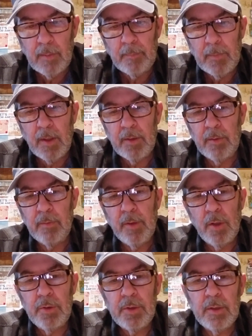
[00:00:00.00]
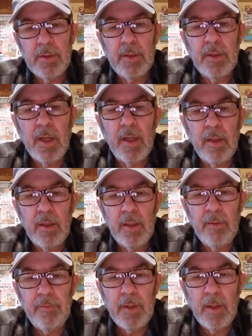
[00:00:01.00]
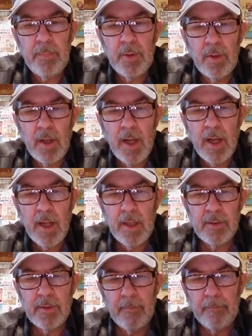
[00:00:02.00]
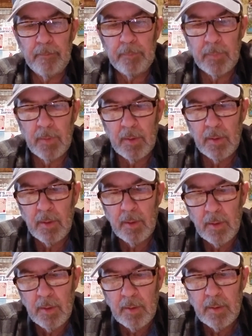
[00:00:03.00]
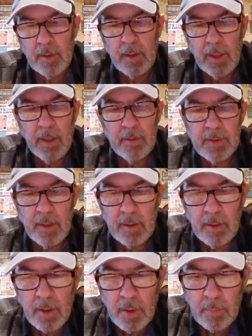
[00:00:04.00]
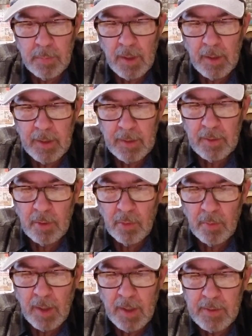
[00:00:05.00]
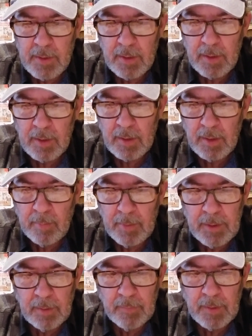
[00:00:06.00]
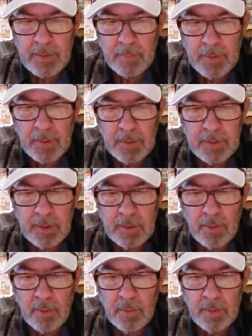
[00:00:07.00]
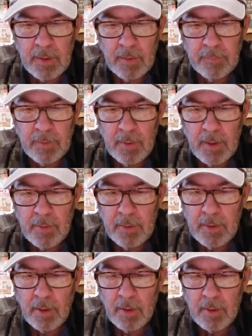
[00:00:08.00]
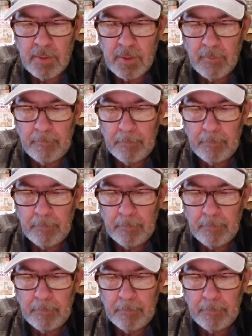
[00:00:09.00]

our devotion is entitled Lift Up Your Eyes. The clouds hung low, blocking the horizon and limiting visibility to only a few hundred yards.